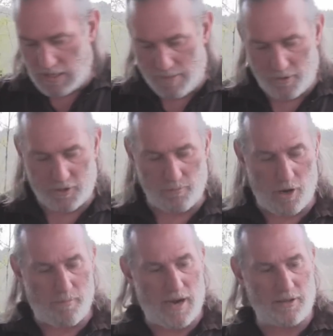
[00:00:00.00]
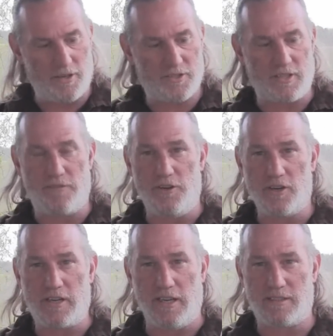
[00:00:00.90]
Keeping a small bottle of this stuff in
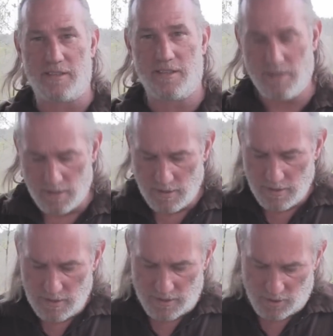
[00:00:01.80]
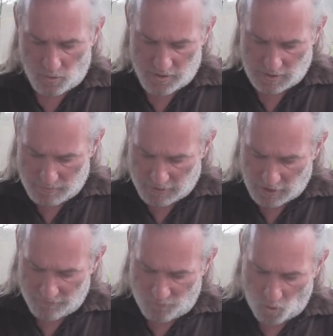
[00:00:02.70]
your kit is always going to be
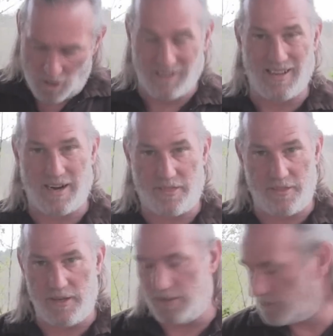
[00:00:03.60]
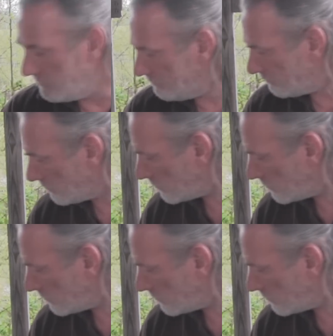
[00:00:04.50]
good for a lot of things.